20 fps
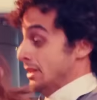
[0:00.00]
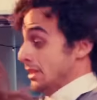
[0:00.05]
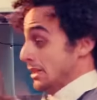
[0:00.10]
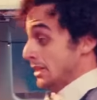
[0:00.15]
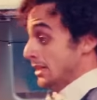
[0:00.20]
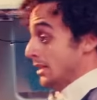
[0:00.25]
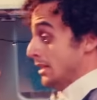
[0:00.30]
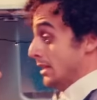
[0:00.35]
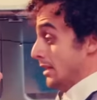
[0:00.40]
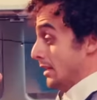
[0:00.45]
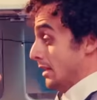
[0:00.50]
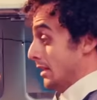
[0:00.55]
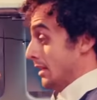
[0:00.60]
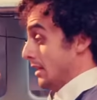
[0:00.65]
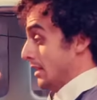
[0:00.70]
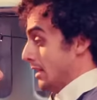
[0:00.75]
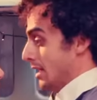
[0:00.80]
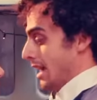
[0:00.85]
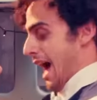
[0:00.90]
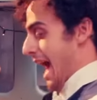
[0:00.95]
you make a pin up
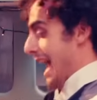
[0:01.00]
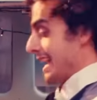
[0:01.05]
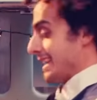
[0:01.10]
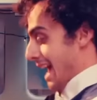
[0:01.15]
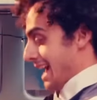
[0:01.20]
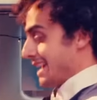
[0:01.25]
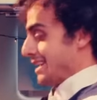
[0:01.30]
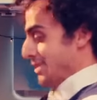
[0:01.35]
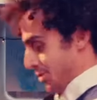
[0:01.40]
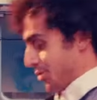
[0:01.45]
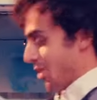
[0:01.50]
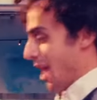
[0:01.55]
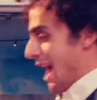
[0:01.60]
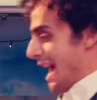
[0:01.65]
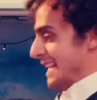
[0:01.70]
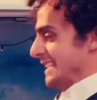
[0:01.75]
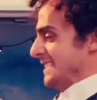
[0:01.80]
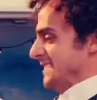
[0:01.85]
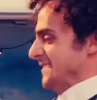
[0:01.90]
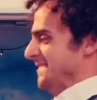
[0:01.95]
here? I, I can try.
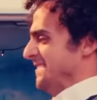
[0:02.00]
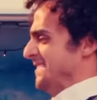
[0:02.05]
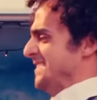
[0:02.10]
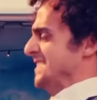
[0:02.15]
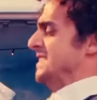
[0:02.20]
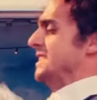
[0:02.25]
I'm